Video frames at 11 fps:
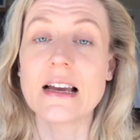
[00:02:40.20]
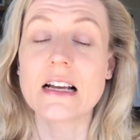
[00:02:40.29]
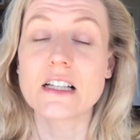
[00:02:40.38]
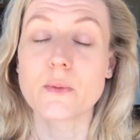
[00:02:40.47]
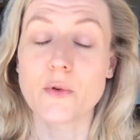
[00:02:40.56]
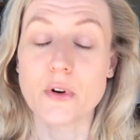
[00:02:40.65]

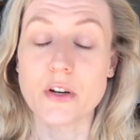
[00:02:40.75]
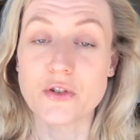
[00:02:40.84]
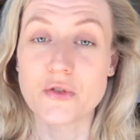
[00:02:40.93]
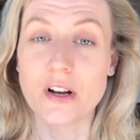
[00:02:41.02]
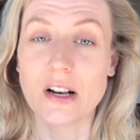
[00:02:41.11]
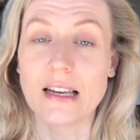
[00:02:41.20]

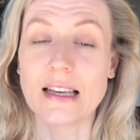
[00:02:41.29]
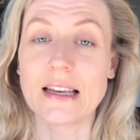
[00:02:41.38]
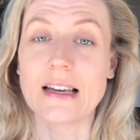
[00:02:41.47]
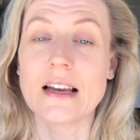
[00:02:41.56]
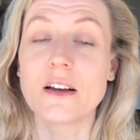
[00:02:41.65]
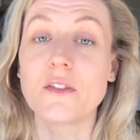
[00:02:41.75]
spiritually,
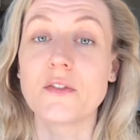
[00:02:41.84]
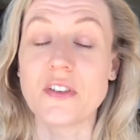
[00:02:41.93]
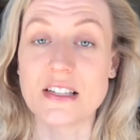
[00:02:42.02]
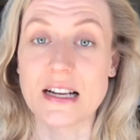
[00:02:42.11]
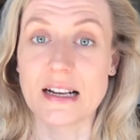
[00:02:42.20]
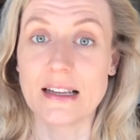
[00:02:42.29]

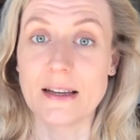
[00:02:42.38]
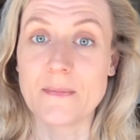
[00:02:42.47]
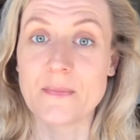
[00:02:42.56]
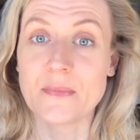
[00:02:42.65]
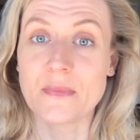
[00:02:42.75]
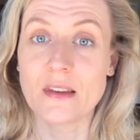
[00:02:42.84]
physically,
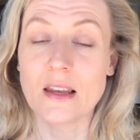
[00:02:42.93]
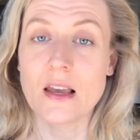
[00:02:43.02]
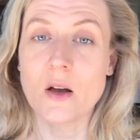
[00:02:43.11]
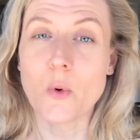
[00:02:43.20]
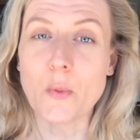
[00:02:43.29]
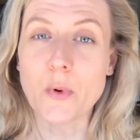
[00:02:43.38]

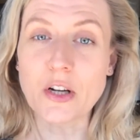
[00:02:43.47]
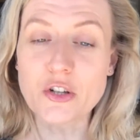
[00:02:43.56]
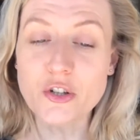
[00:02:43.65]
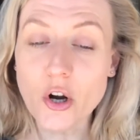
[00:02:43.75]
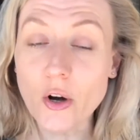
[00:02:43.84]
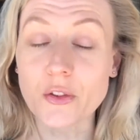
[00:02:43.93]
where we
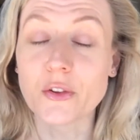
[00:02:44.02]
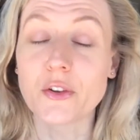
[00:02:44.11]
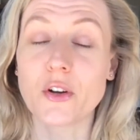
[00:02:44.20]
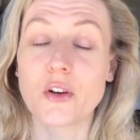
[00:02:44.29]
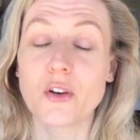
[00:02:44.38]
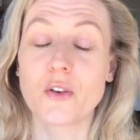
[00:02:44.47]
don't,
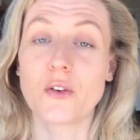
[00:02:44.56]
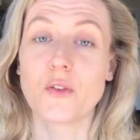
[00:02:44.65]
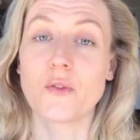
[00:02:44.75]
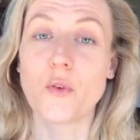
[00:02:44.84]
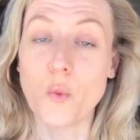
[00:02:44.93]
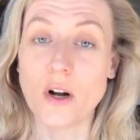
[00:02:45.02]

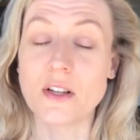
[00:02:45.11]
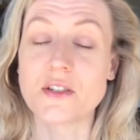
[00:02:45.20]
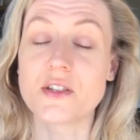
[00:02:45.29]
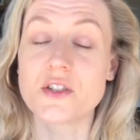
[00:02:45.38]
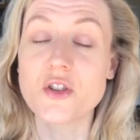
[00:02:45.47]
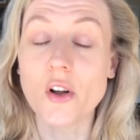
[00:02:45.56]
for
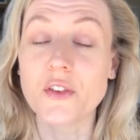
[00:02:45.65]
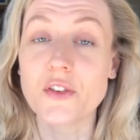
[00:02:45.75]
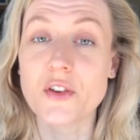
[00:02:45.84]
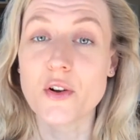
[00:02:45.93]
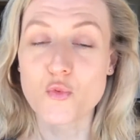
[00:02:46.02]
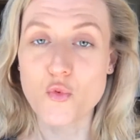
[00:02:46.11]
once, don't
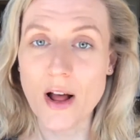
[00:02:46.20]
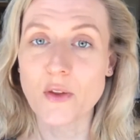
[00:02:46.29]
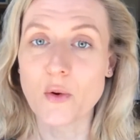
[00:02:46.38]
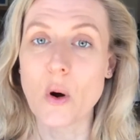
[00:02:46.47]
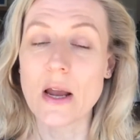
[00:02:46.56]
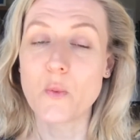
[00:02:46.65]
run
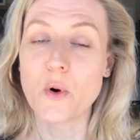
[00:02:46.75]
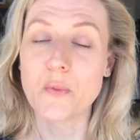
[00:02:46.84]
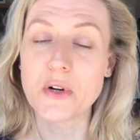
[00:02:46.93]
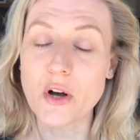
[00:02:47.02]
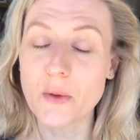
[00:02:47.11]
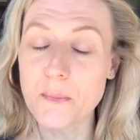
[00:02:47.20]
away, where we
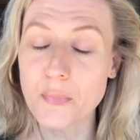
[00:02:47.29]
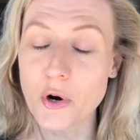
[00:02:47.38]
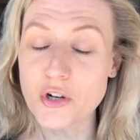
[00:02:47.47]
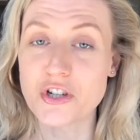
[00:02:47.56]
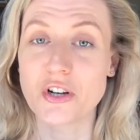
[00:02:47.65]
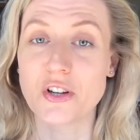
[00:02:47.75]
don't
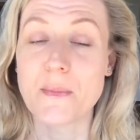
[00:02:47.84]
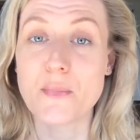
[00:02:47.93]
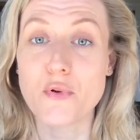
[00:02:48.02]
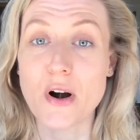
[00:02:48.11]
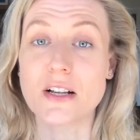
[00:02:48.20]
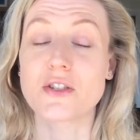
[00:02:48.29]
push on and
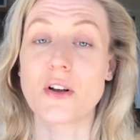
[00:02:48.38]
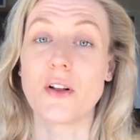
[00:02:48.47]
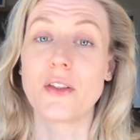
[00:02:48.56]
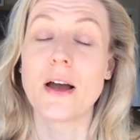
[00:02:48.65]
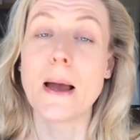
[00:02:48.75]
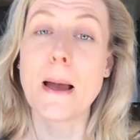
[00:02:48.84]
press
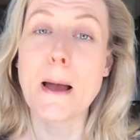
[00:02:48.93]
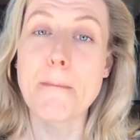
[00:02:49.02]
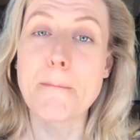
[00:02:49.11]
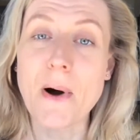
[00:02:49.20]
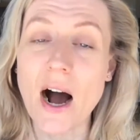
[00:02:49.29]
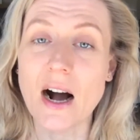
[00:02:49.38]
on
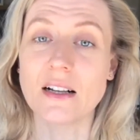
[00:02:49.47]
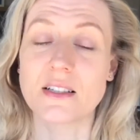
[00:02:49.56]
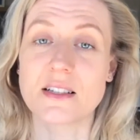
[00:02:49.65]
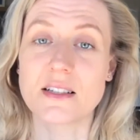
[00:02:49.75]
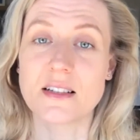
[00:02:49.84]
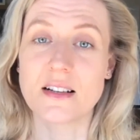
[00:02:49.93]

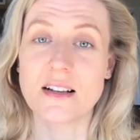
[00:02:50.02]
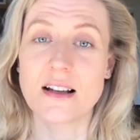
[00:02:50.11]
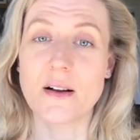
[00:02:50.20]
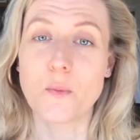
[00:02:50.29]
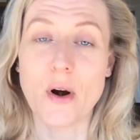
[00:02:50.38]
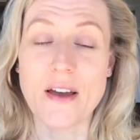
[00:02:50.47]
past
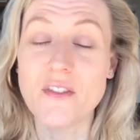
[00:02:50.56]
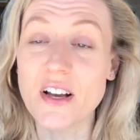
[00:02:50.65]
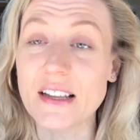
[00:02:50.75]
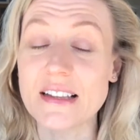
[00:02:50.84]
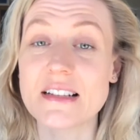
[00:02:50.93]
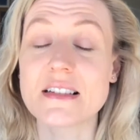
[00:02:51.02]
whatever
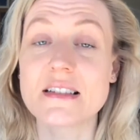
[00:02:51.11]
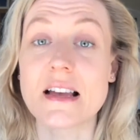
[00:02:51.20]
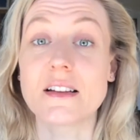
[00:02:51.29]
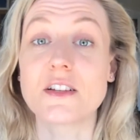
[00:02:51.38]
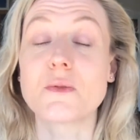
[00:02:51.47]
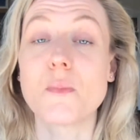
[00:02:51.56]
it is that
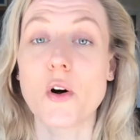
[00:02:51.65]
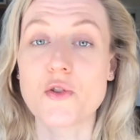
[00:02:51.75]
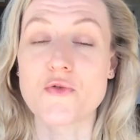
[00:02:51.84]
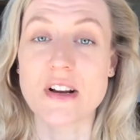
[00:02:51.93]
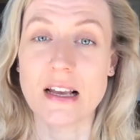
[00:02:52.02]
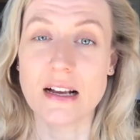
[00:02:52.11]
is
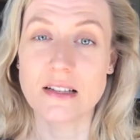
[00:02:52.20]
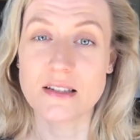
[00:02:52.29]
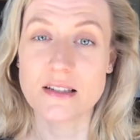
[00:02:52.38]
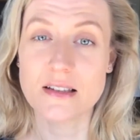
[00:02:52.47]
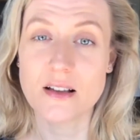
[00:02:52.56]
bothering us,